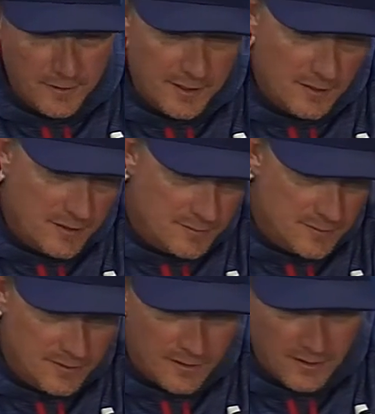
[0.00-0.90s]
play on
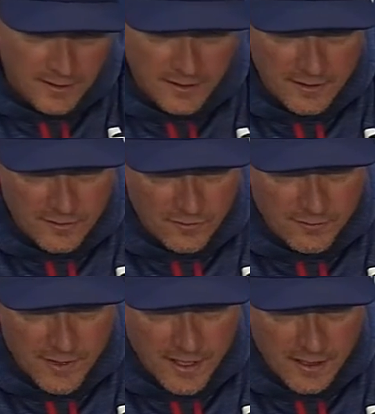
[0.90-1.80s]
him and, and threw
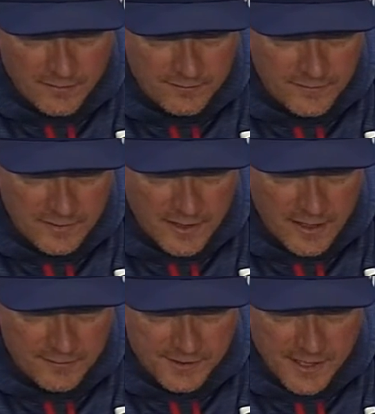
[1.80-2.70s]
him out. I'm
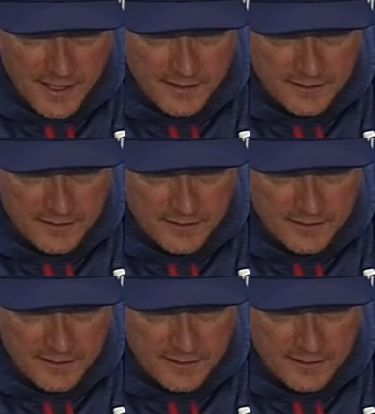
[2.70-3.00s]
not upset.